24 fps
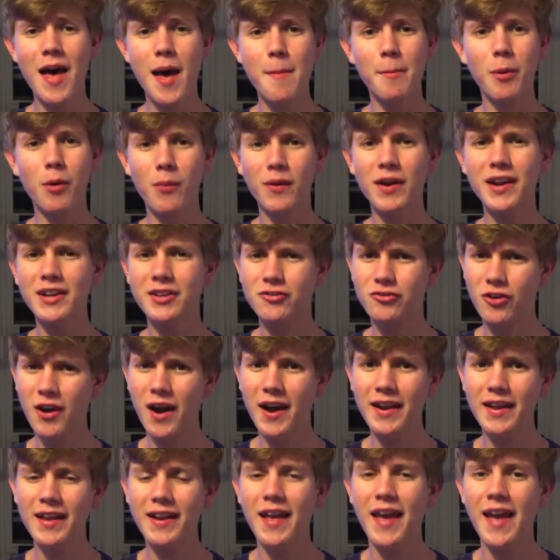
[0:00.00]
but when I
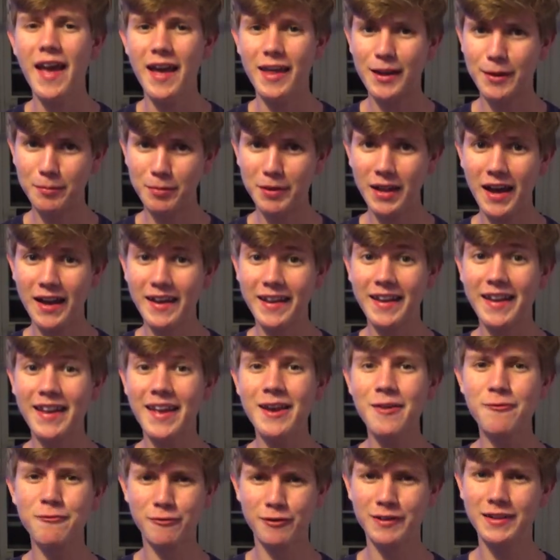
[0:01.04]
tried it and applied it,
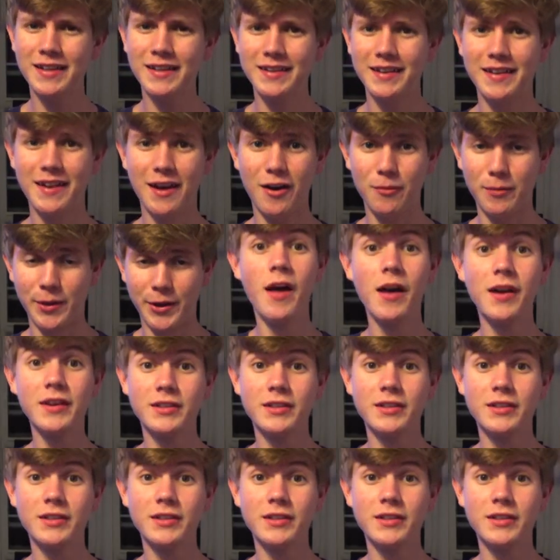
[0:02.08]
it really did help me.